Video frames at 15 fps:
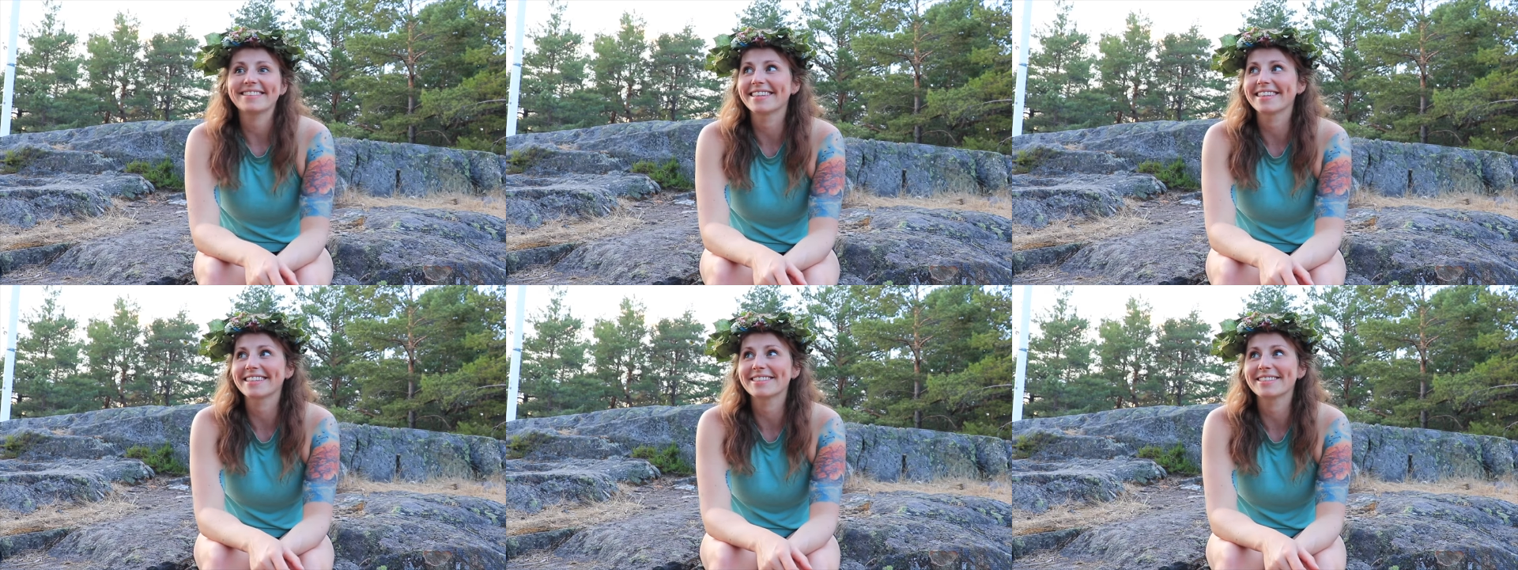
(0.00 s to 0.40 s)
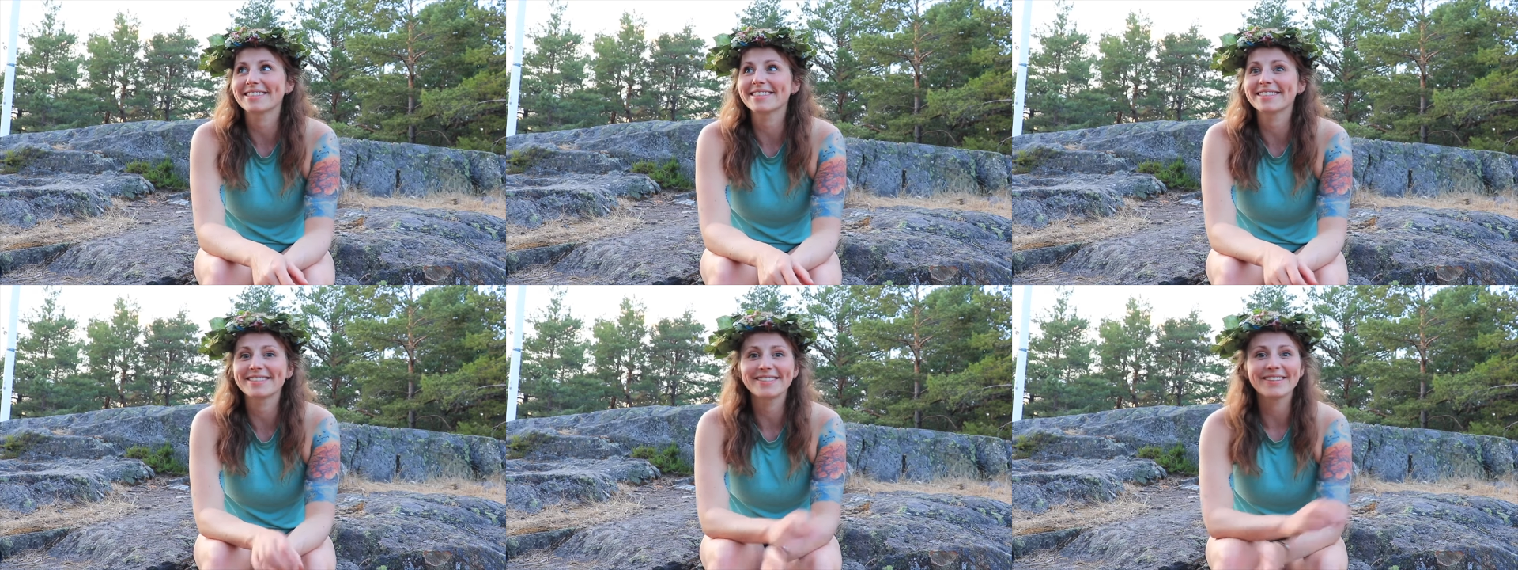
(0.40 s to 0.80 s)
This
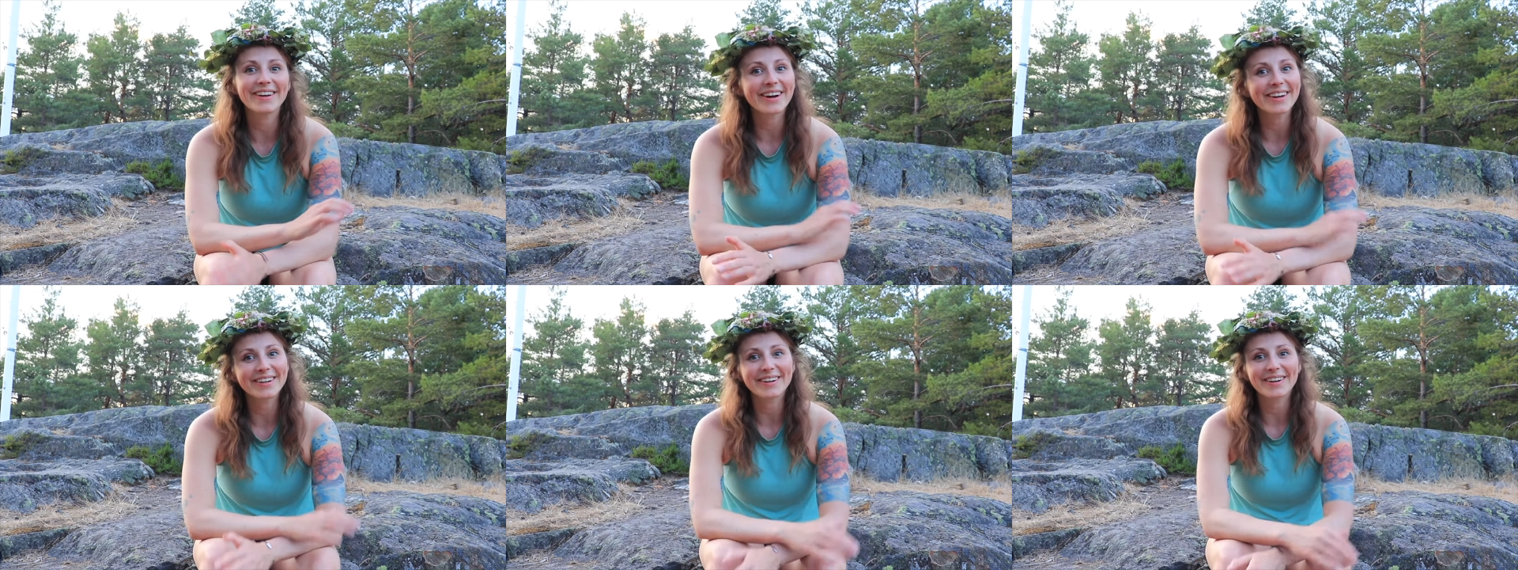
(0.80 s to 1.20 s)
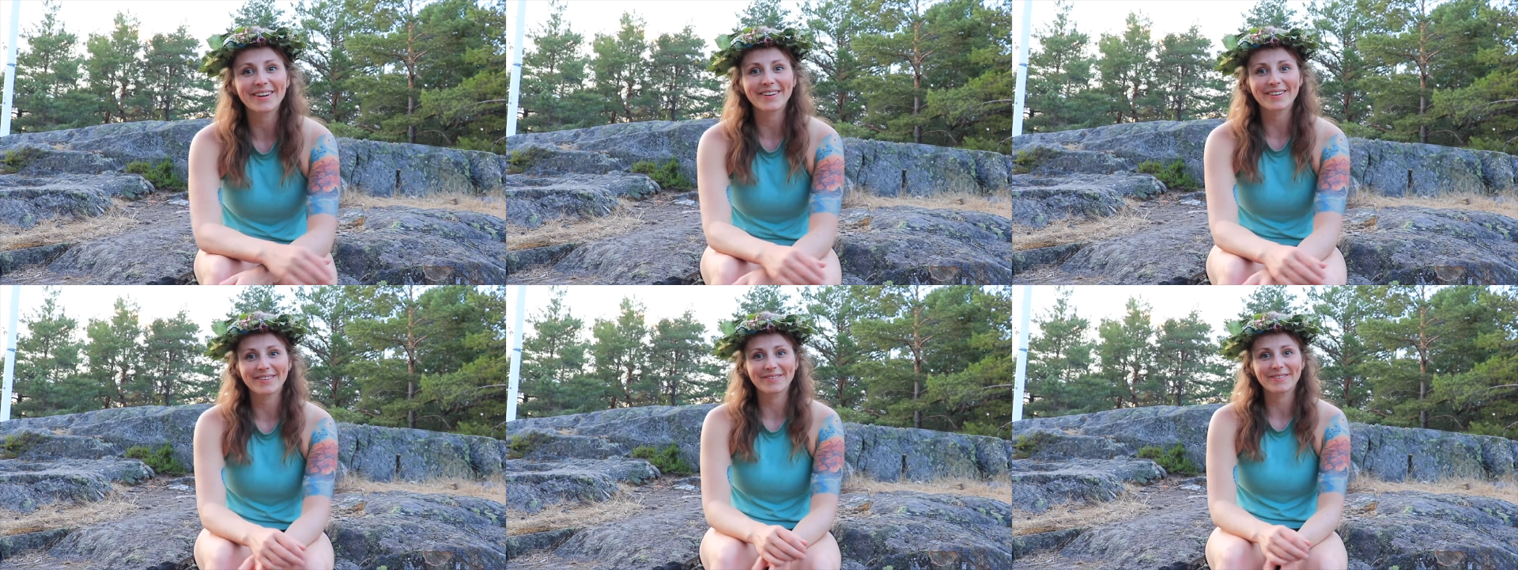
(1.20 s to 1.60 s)
is not at
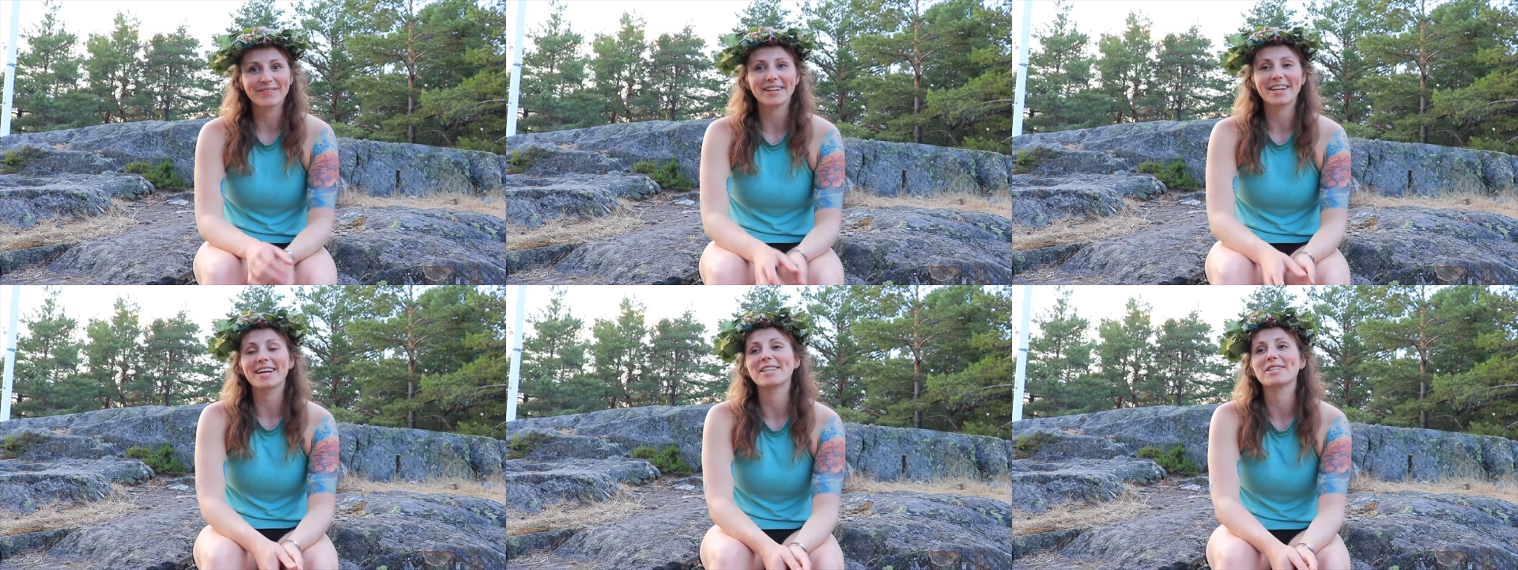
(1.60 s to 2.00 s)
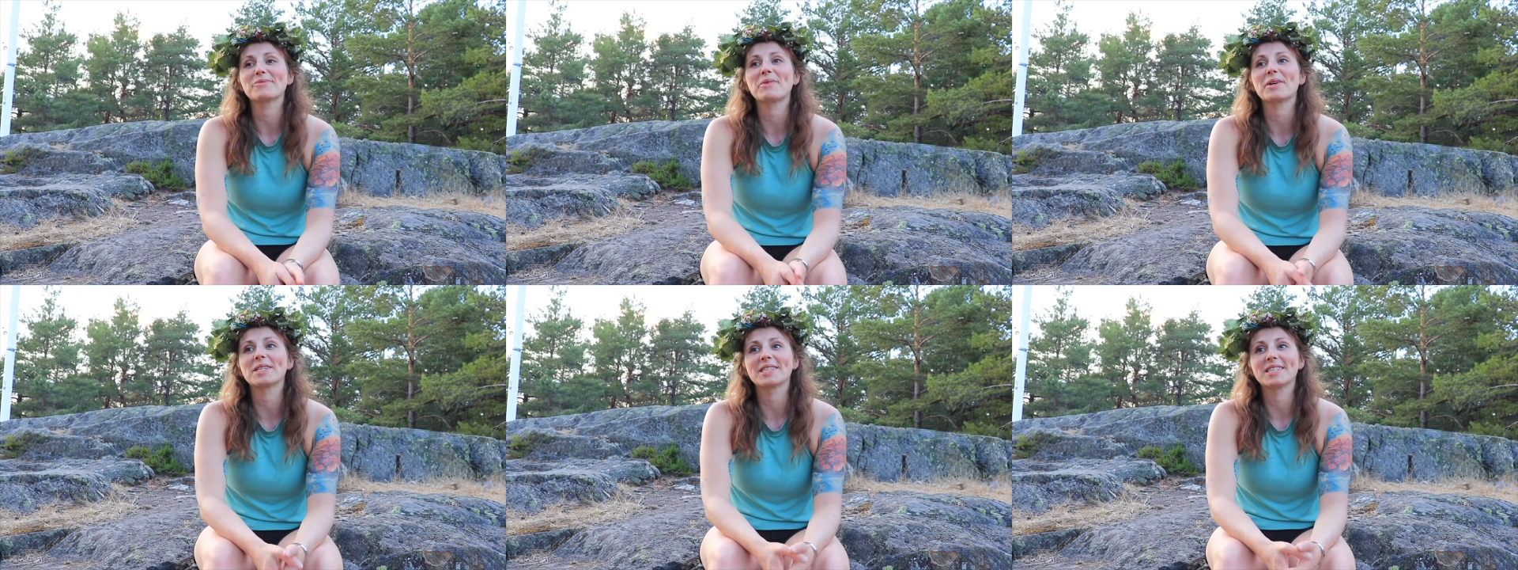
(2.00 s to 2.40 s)
all what I
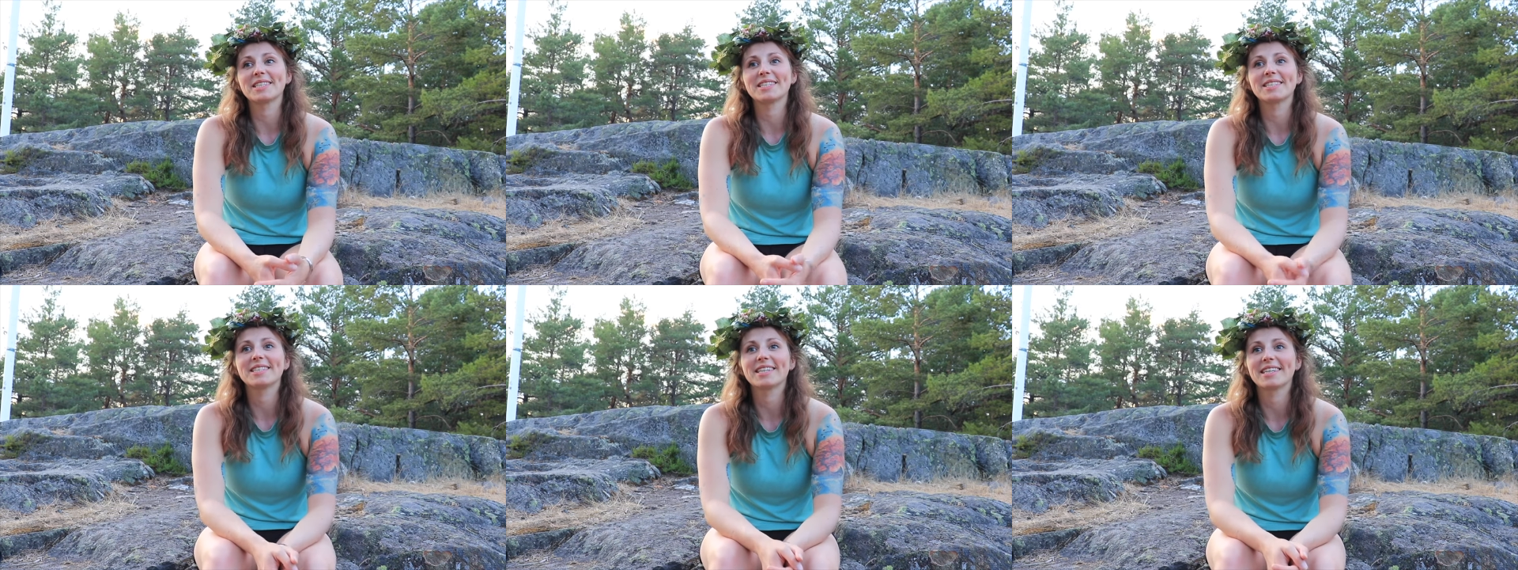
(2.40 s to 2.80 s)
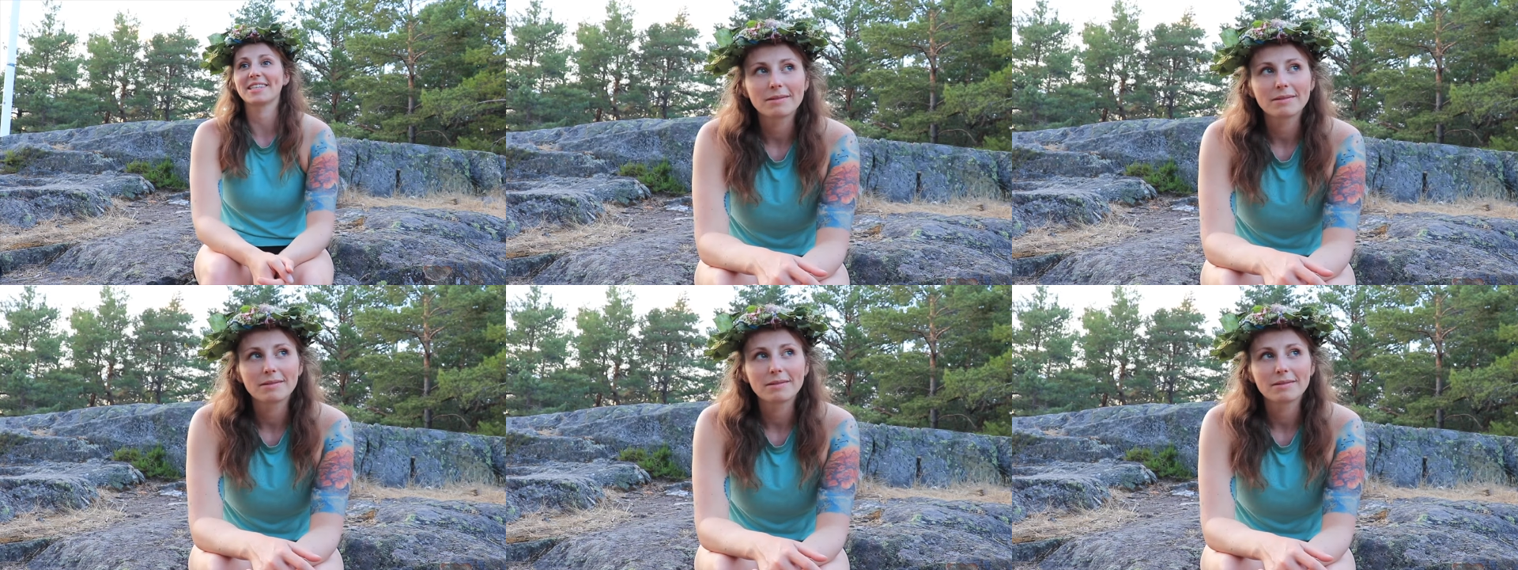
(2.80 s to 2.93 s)
expected.